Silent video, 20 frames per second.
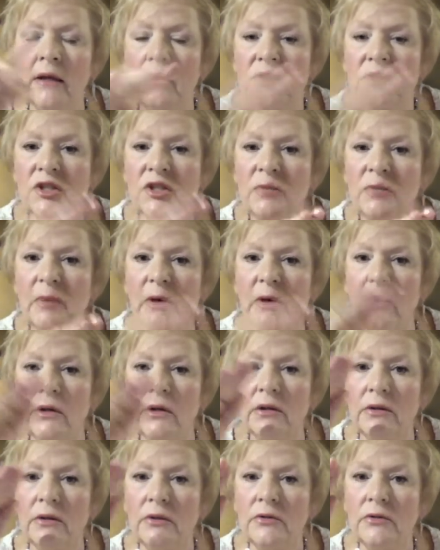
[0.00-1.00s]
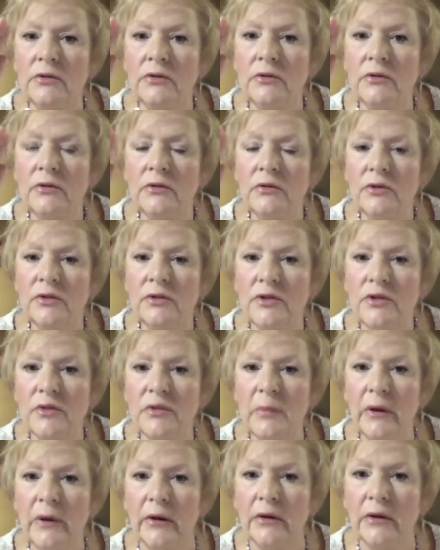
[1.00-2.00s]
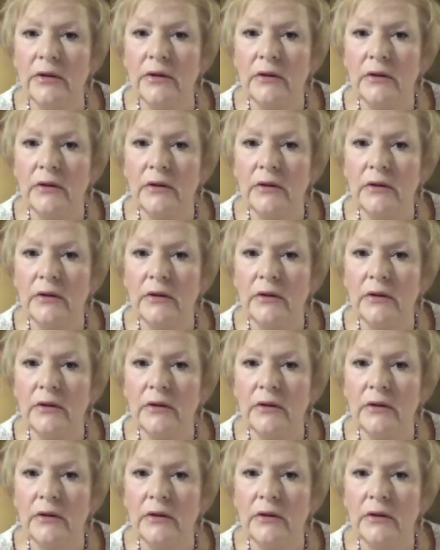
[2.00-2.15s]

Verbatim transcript: spirit to spirit.